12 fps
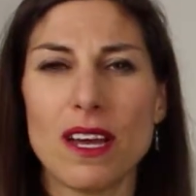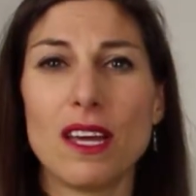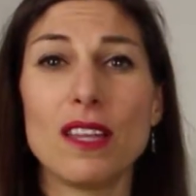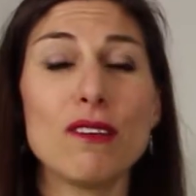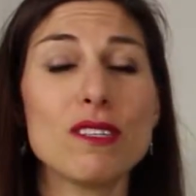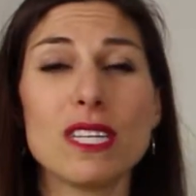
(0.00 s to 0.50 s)

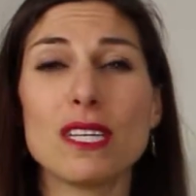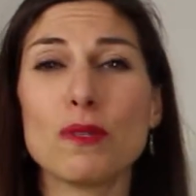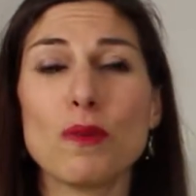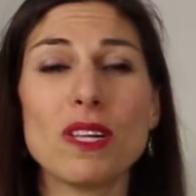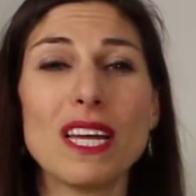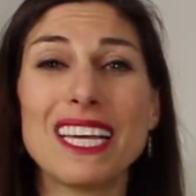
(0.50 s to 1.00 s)
And those
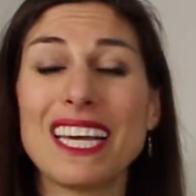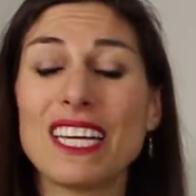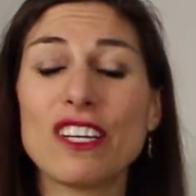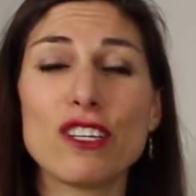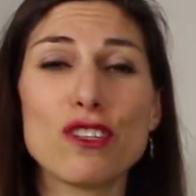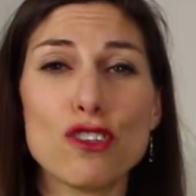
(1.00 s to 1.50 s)
things were like
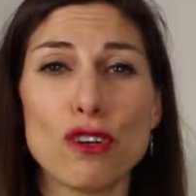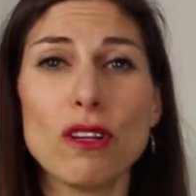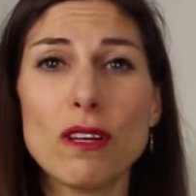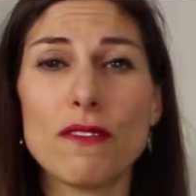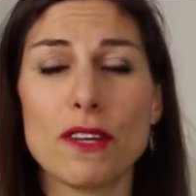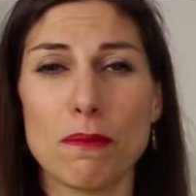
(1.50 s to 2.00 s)
getting
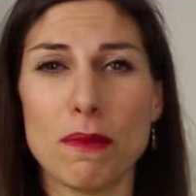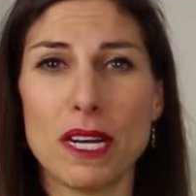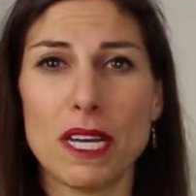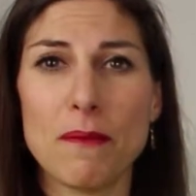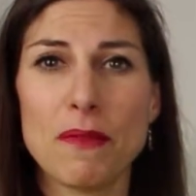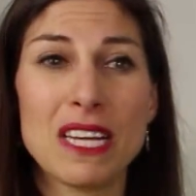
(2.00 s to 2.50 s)
control of their
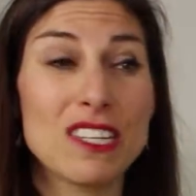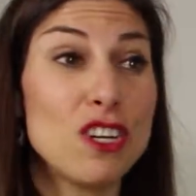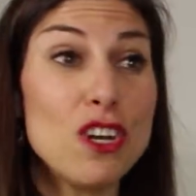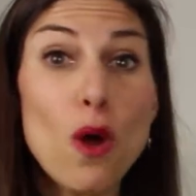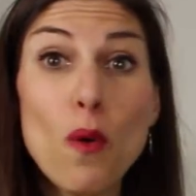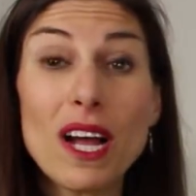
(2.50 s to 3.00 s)
money, to
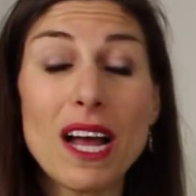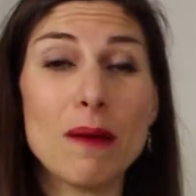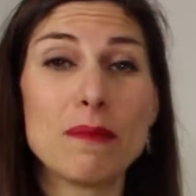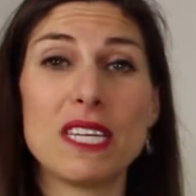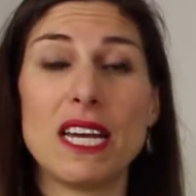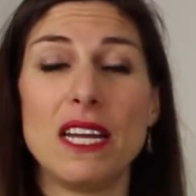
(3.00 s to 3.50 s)
know what
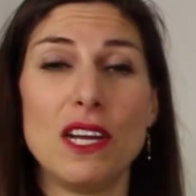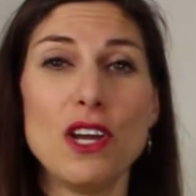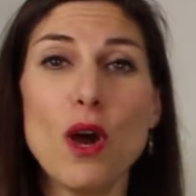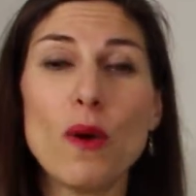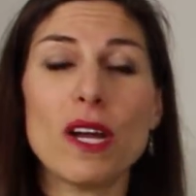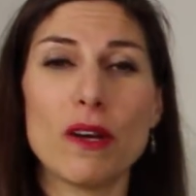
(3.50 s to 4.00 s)
comes in and
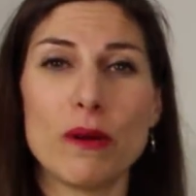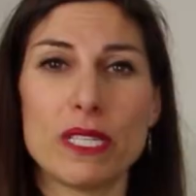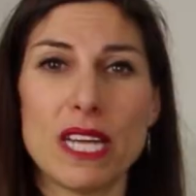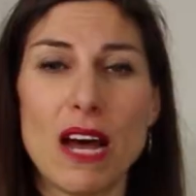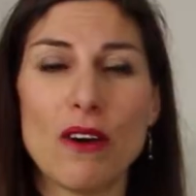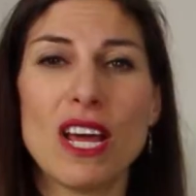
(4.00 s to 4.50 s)
know what
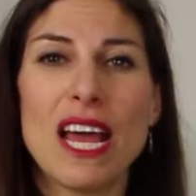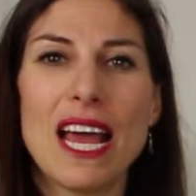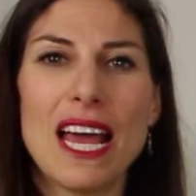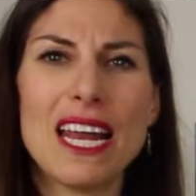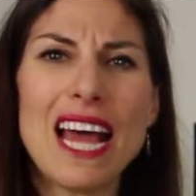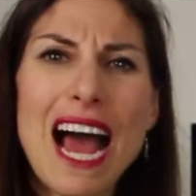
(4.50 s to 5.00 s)
goes out.
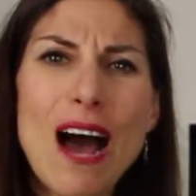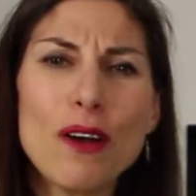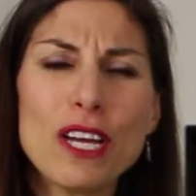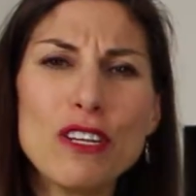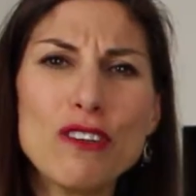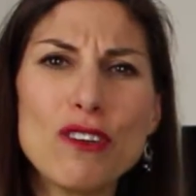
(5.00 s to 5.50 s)
And how
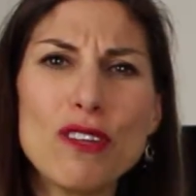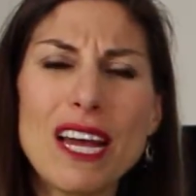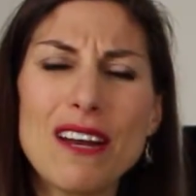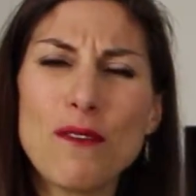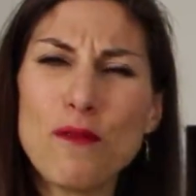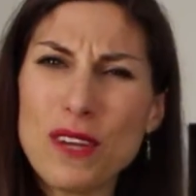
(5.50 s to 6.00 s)
can you do
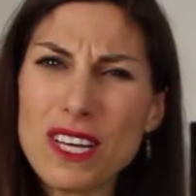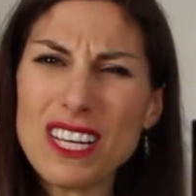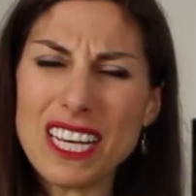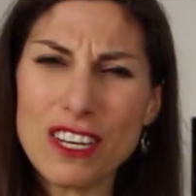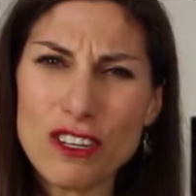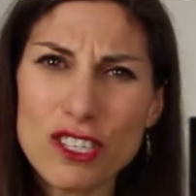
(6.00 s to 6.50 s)
that and feel
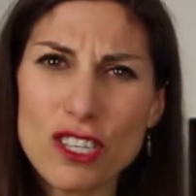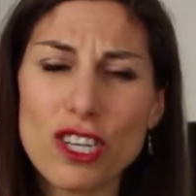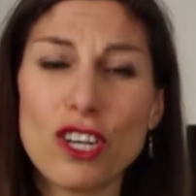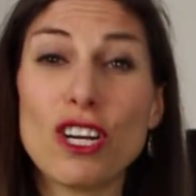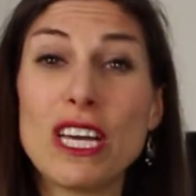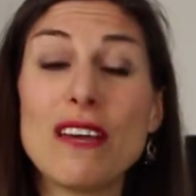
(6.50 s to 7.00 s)
like you're
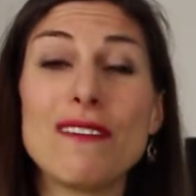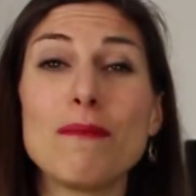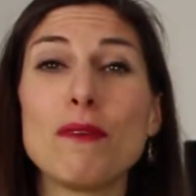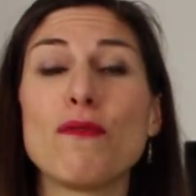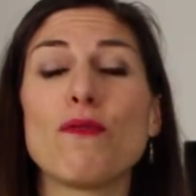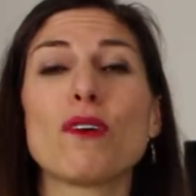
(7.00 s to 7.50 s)
secure
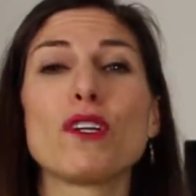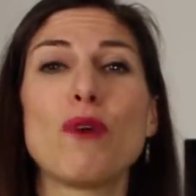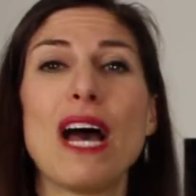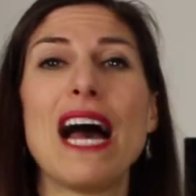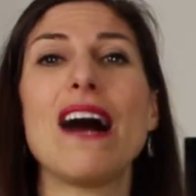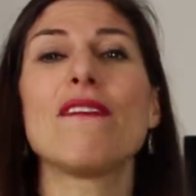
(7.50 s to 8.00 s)
even before
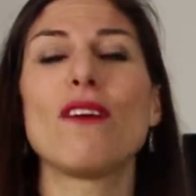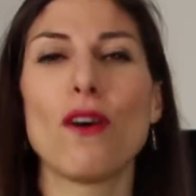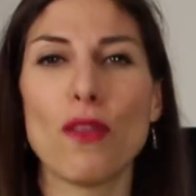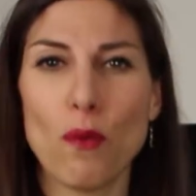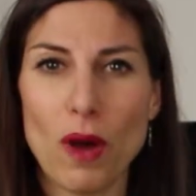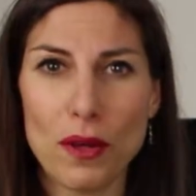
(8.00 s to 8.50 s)
you have
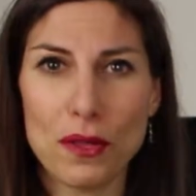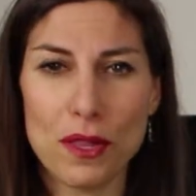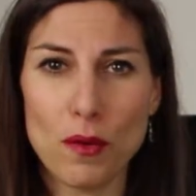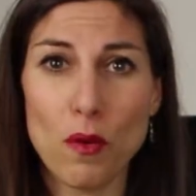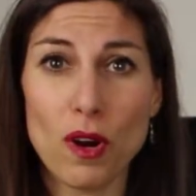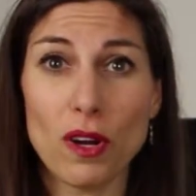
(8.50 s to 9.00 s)
all the wealth
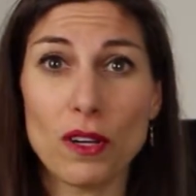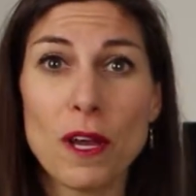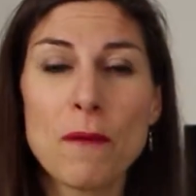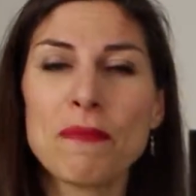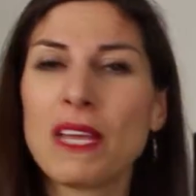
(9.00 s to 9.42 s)
in the world?